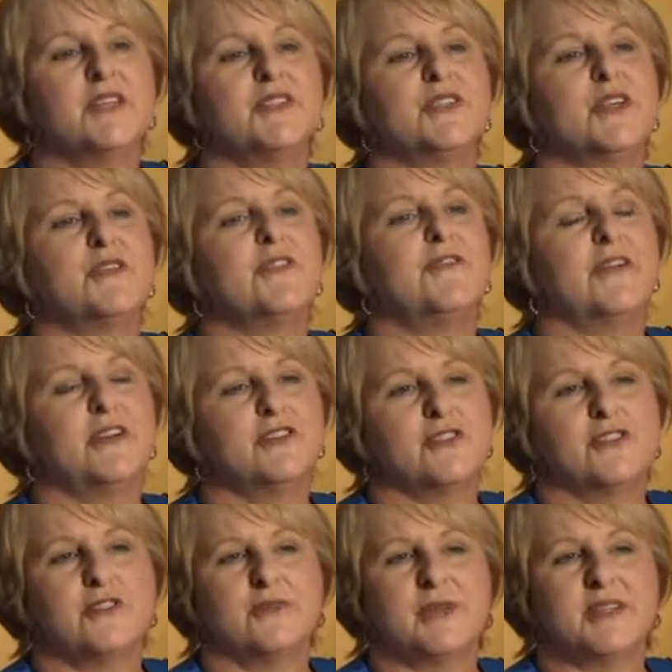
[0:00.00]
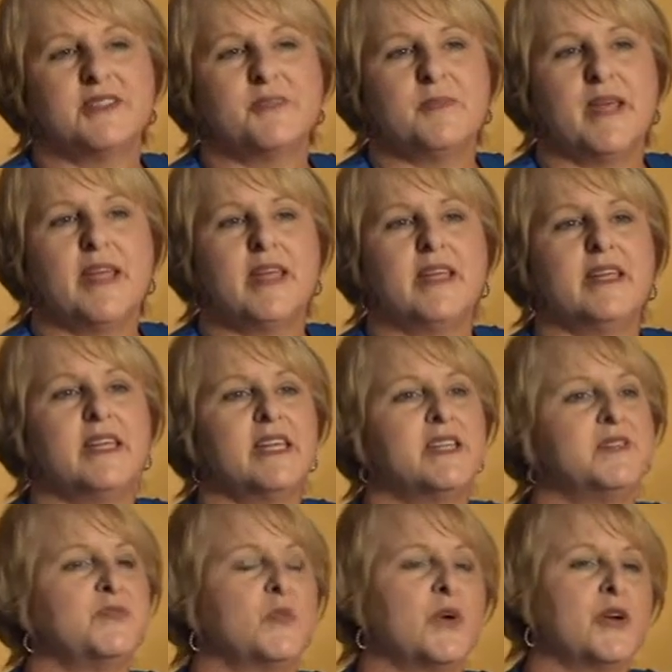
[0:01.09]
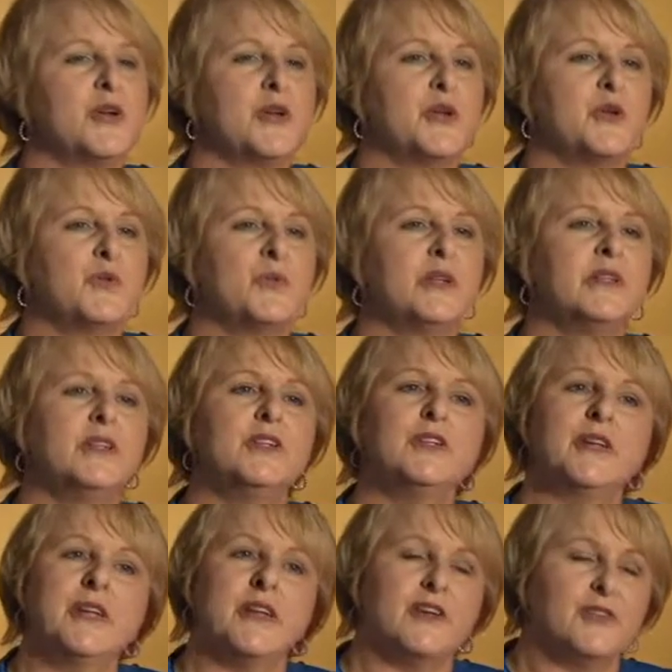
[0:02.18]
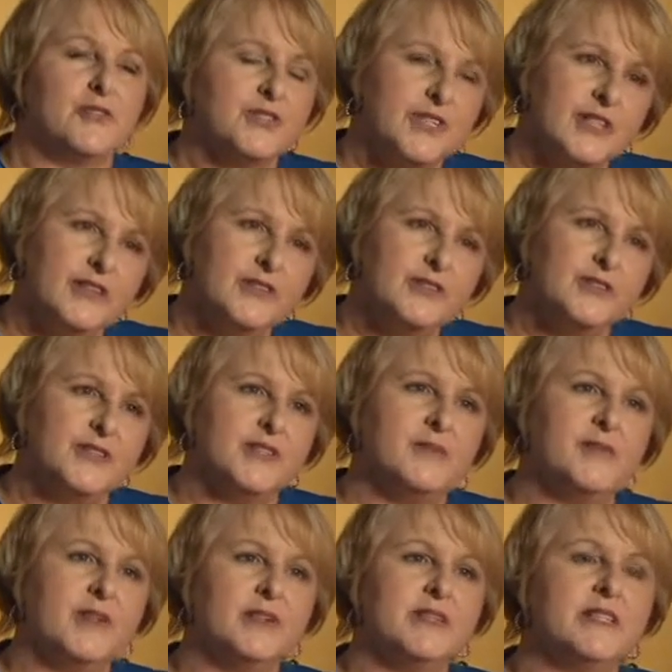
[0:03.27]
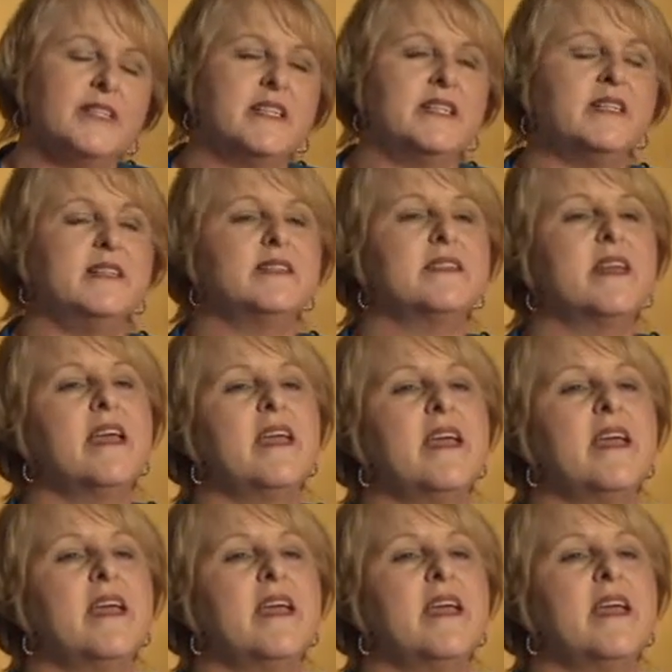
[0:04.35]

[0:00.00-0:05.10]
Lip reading: So the functional resume is where you're really looking at your skills and abilities